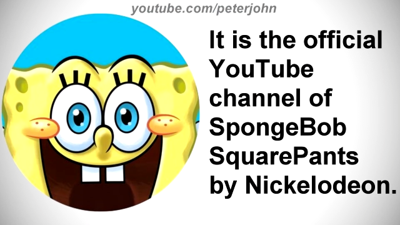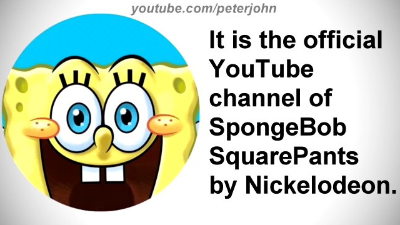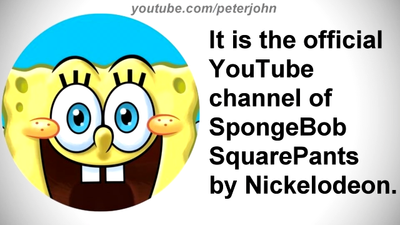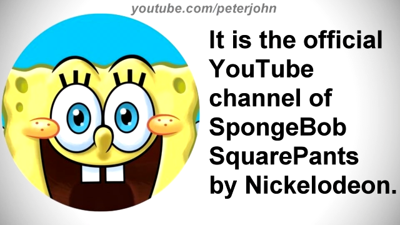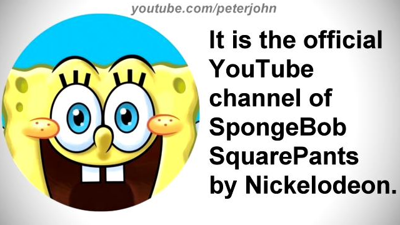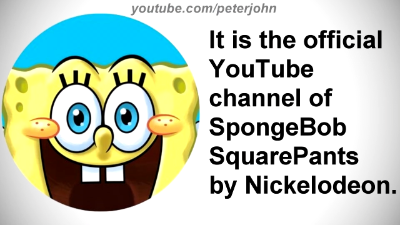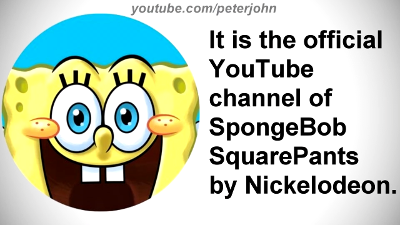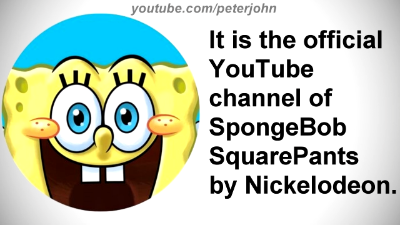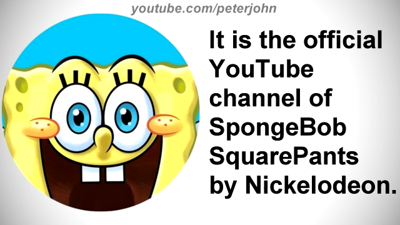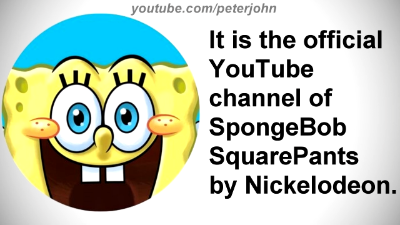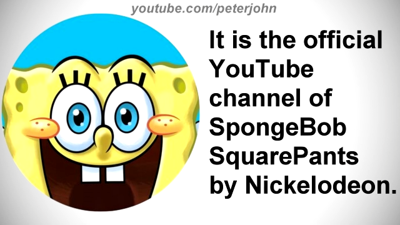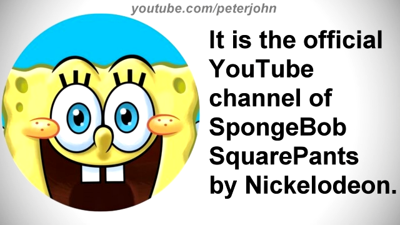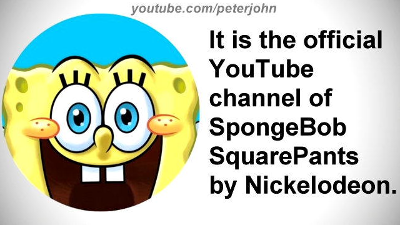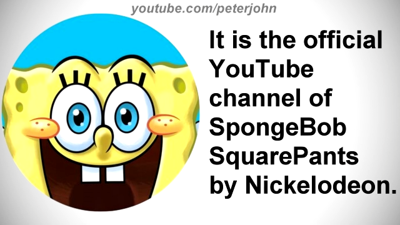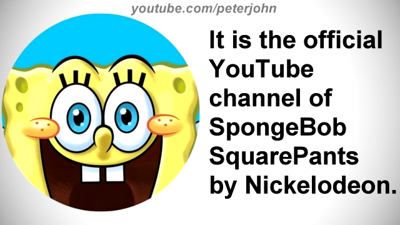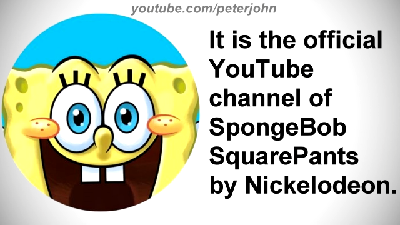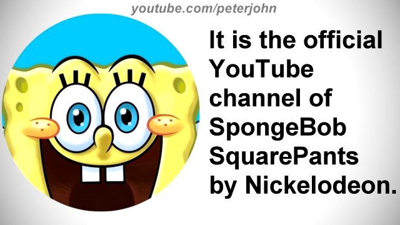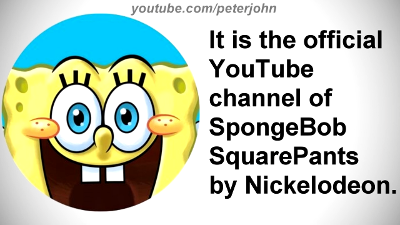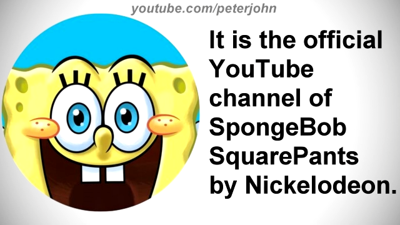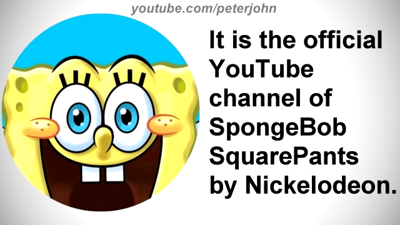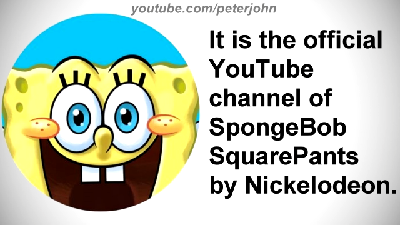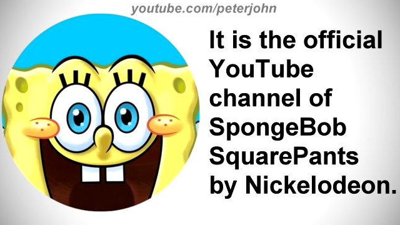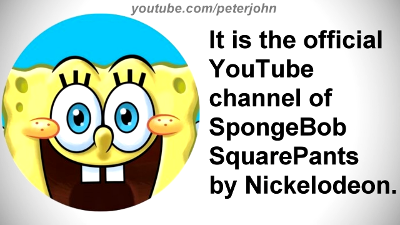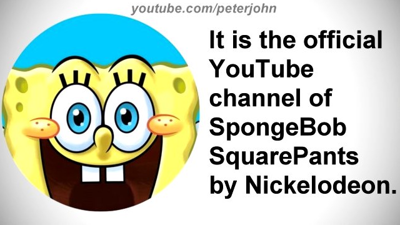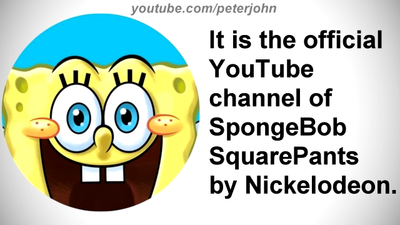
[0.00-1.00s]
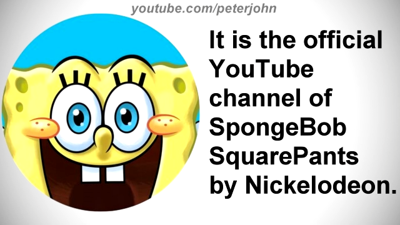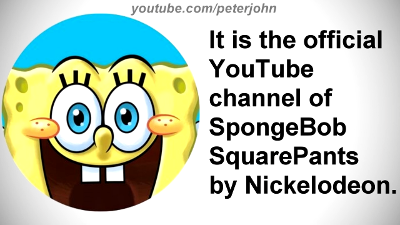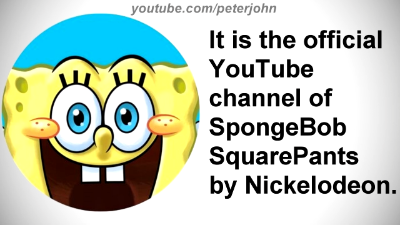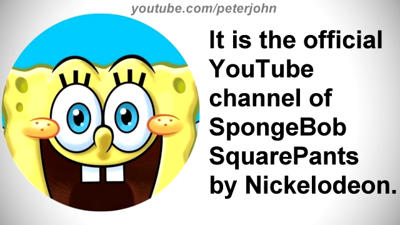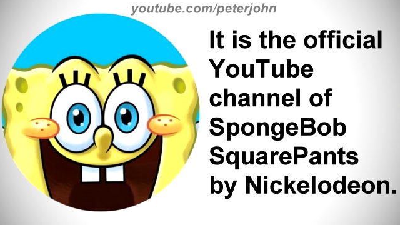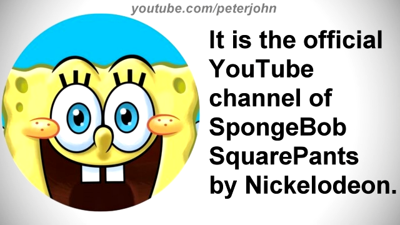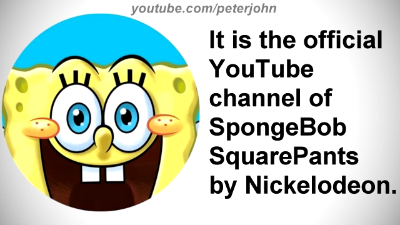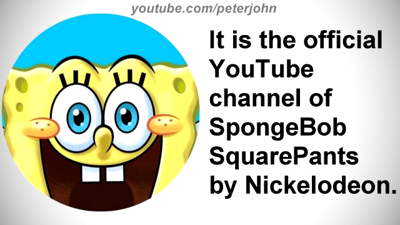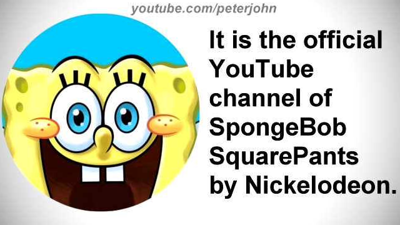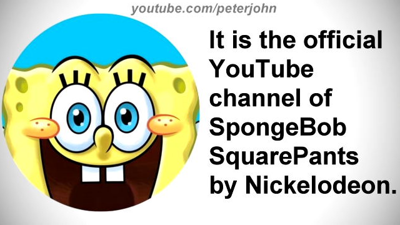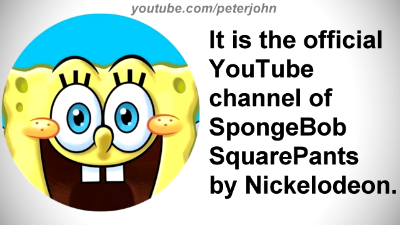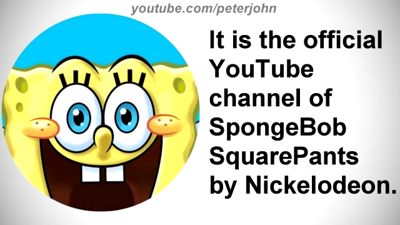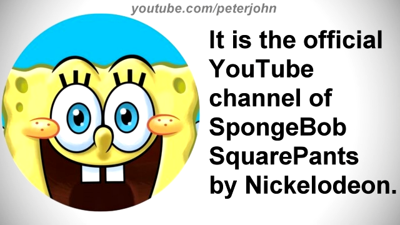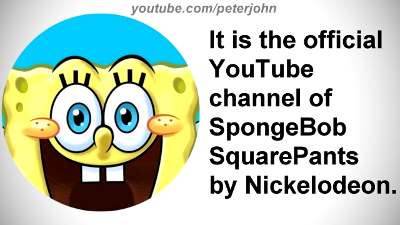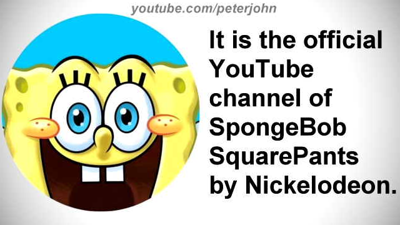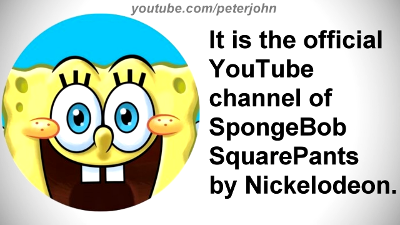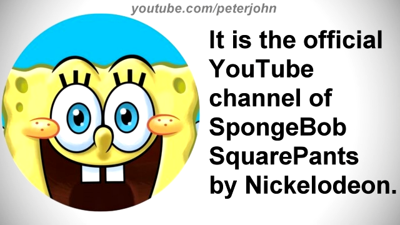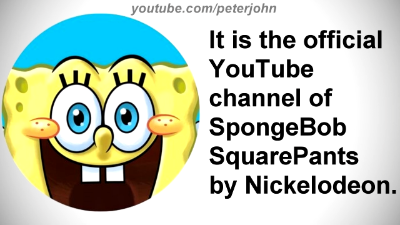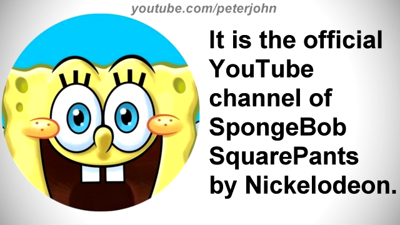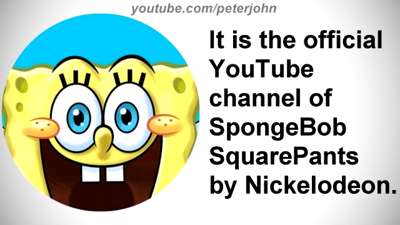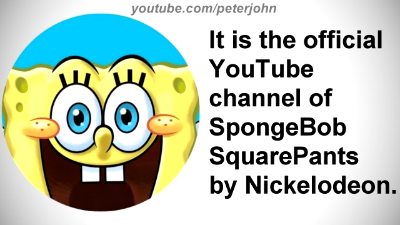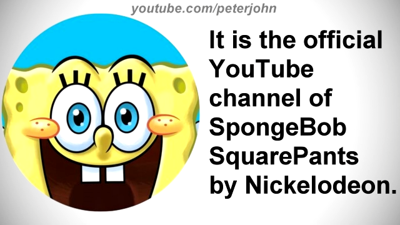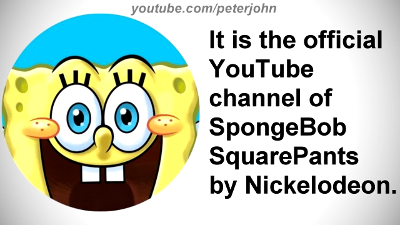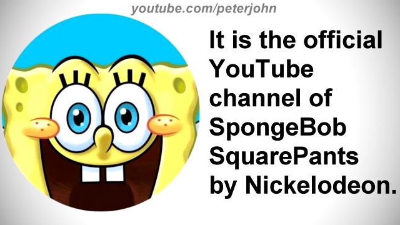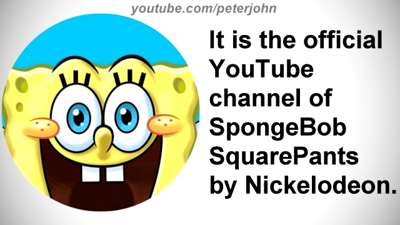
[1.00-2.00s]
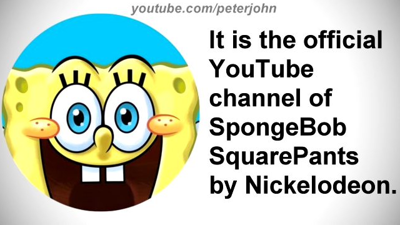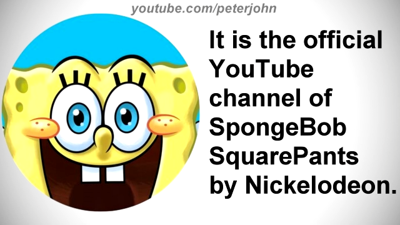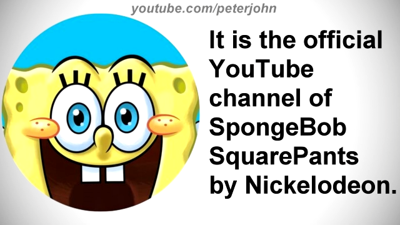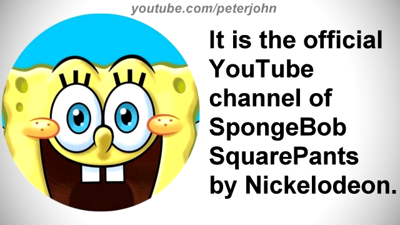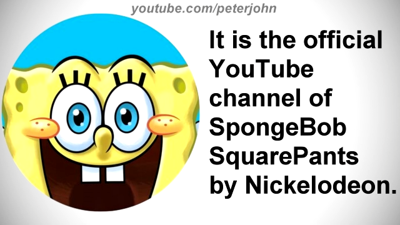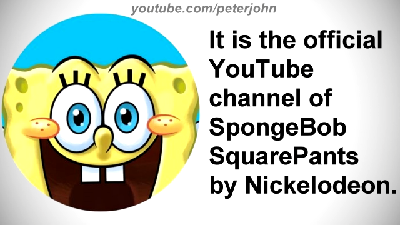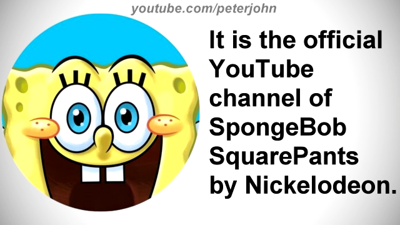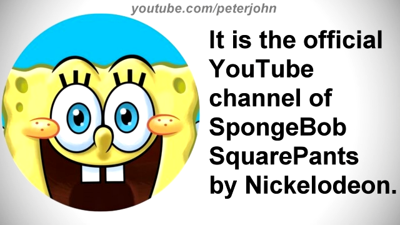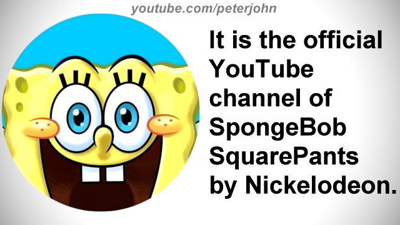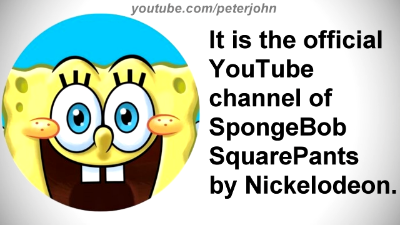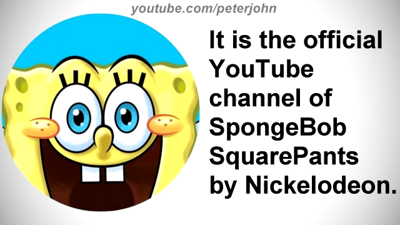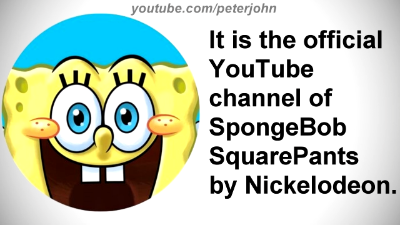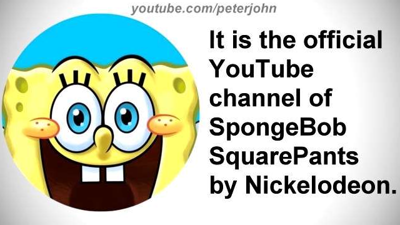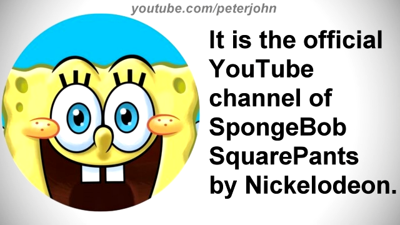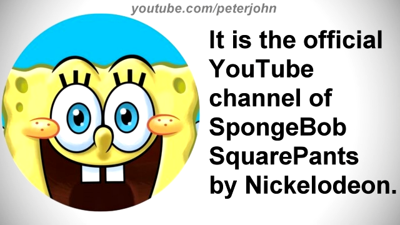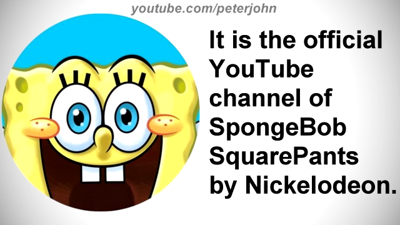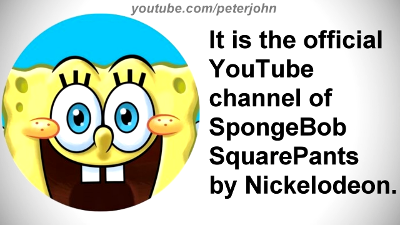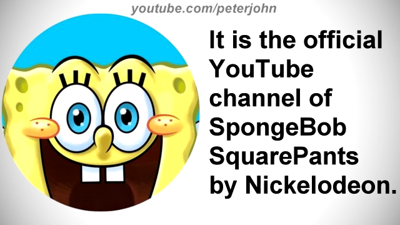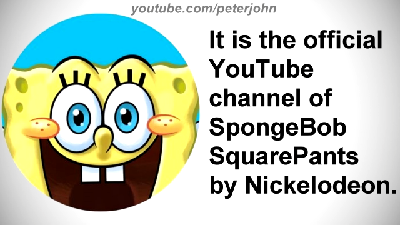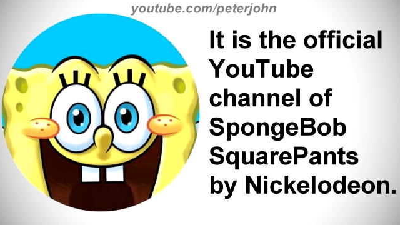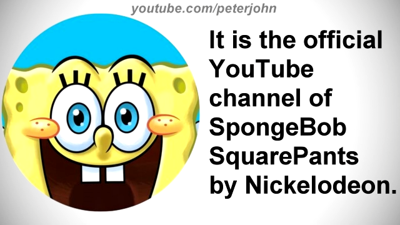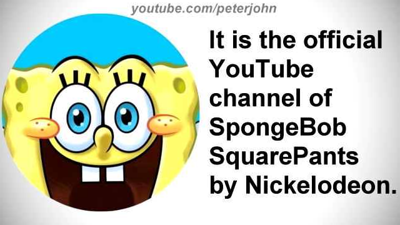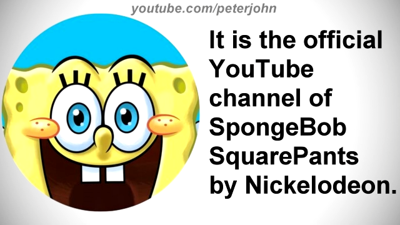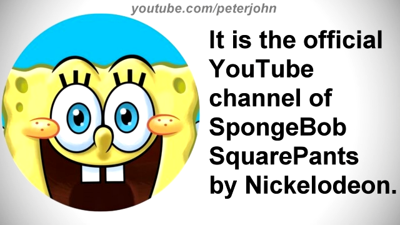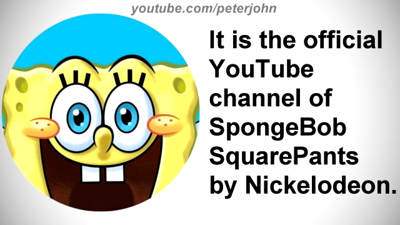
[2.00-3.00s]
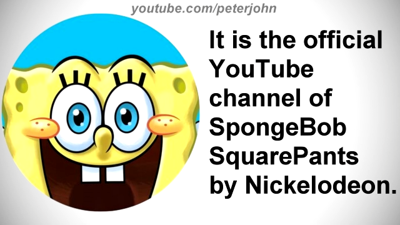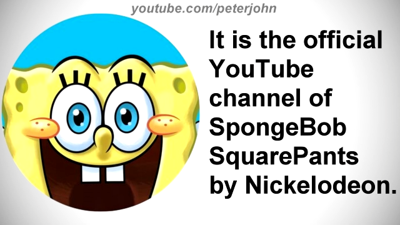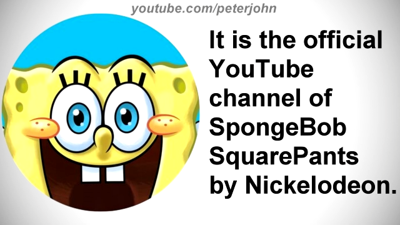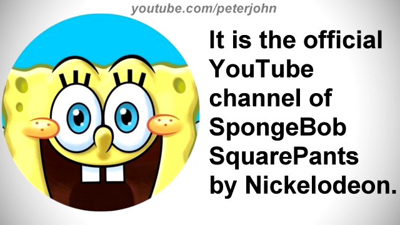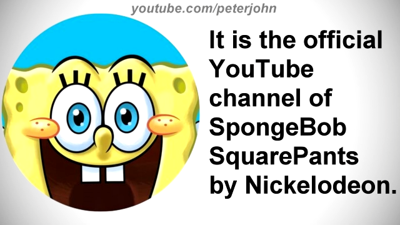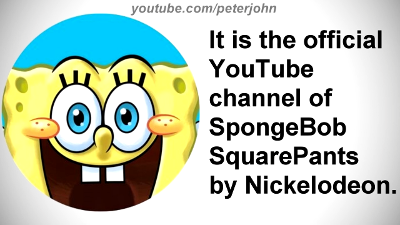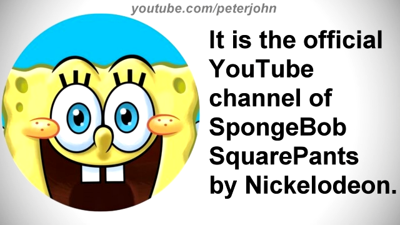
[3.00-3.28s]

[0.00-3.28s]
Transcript: (no speaker visible)